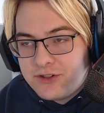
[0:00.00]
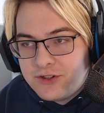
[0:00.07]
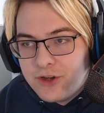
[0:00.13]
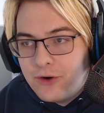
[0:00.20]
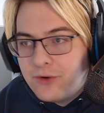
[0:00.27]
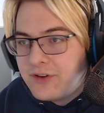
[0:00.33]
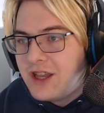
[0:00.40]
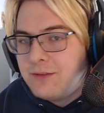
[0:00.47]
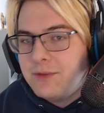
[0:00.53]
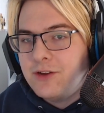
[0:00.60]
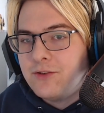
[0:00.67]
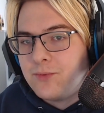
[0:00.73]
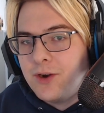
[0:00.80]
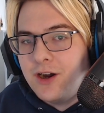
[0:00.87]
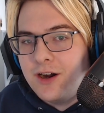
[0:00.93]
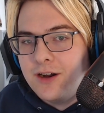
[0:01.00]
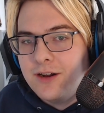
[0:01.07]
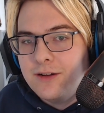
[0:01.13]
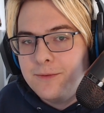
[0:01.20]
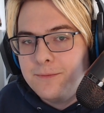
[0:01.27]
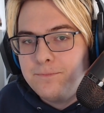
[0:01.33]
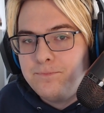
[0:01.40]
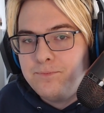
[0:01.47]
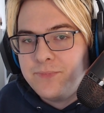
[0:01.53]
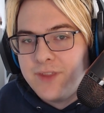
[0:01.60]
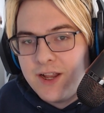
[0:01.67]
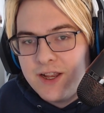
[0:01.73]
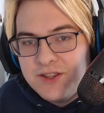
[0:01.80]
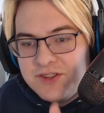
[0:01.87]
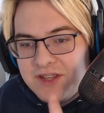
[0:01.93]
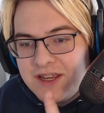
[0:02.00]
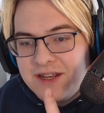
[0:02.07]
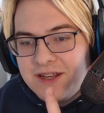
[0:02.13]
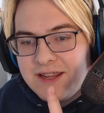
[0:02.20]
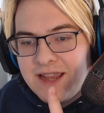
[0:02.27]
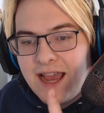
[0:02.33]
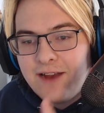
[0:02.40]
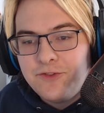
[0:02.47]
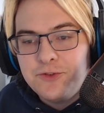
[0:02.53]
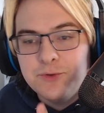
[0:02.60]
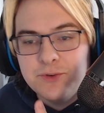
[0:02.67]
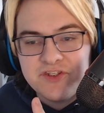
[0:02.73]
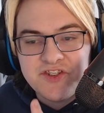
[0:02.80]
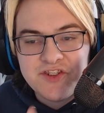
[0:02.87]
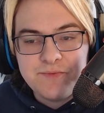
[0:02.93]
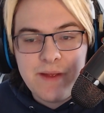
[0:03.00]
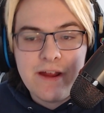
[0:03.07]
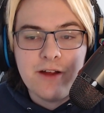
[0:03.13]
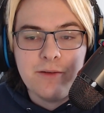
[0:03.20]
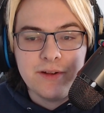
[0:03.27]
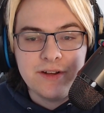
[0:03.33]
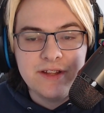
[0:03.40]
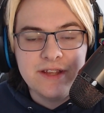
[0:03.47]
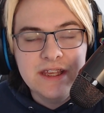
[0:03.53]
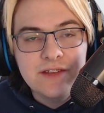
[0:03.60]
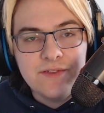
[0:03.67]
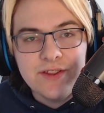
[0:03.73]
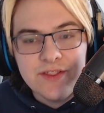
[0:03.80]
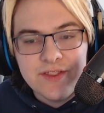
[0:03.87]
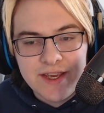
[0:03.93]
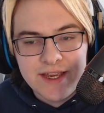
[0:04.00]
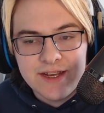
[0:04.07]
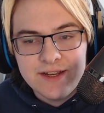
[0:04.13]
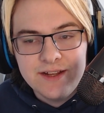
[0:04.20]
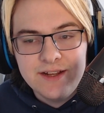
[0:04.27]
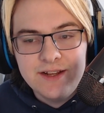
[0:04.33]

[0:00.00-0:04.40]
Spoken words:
don't get me wrong, I did have to experiment even then.